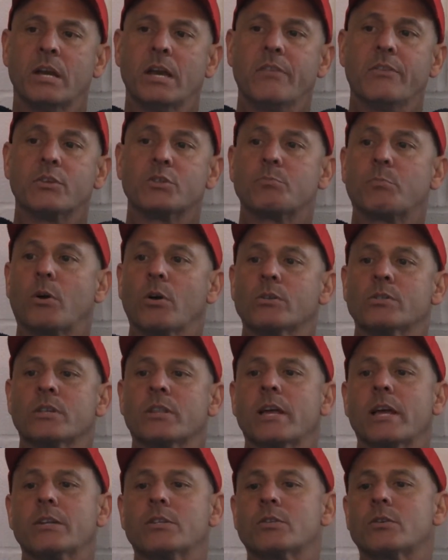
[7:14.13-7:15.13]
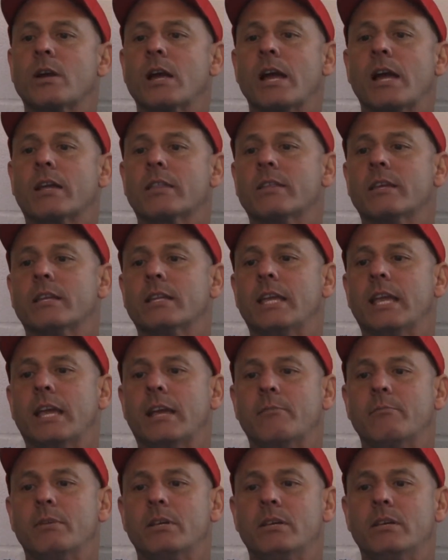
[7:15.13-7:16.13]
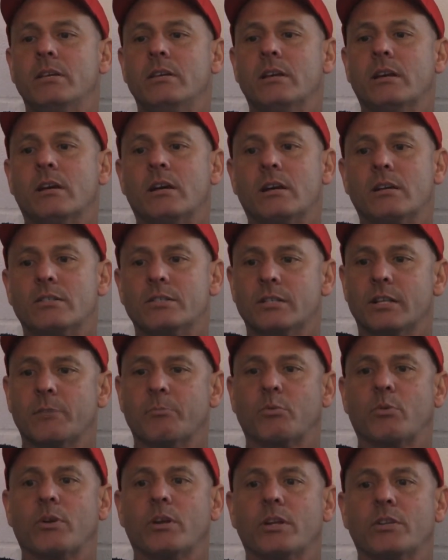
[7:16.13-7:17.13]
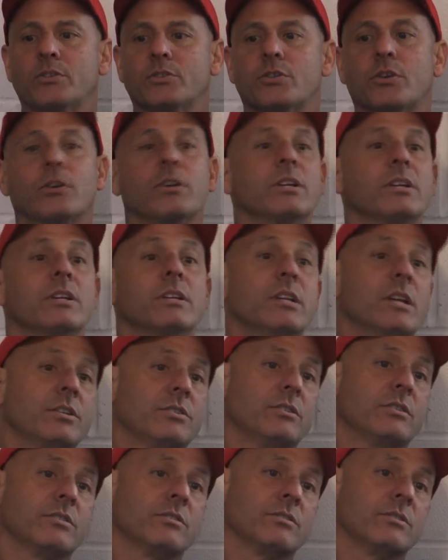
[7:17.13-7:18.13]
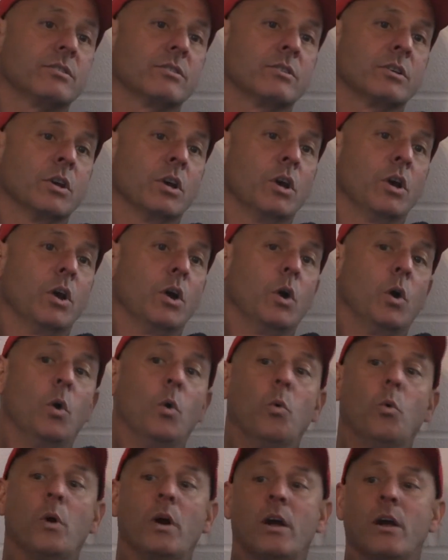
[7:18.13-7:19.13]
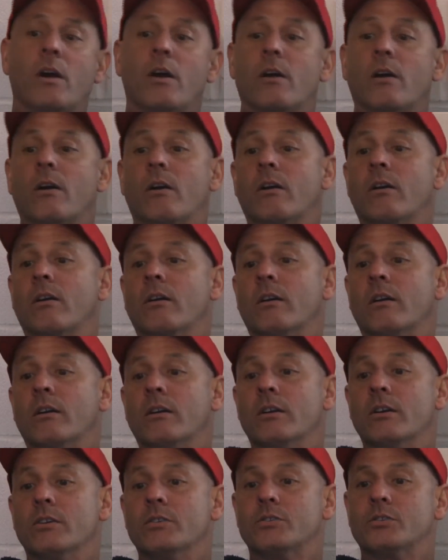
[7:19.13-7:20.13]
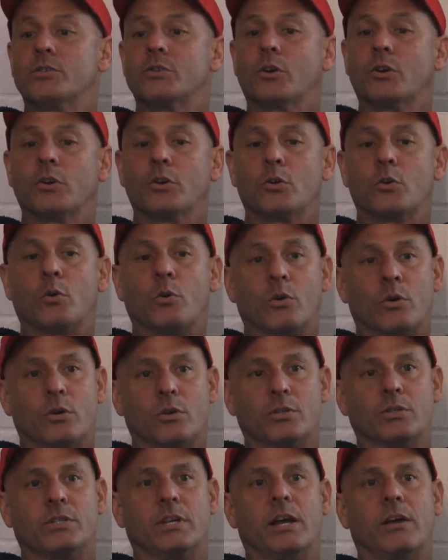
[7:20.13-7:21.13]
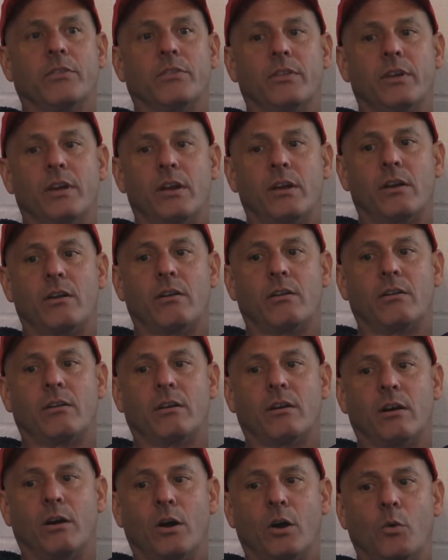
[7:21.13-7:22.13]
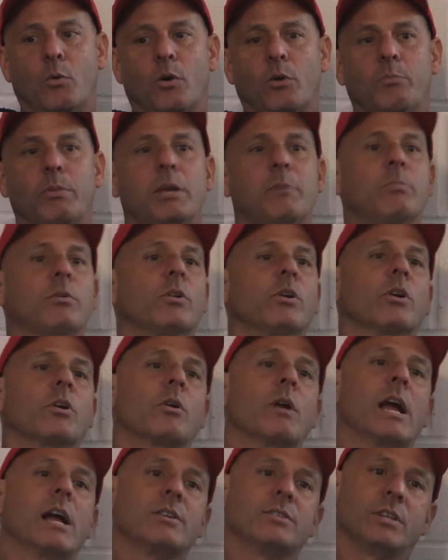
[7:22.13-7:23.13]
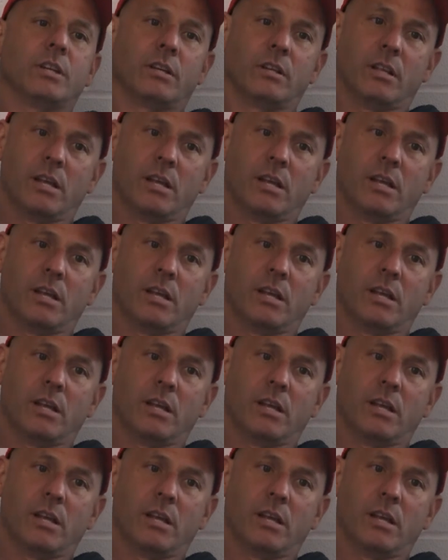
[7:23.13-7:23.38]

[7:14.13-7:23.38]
there's parts of that track that can be slippery in certain conditions, where certain corners out there where people are crashing.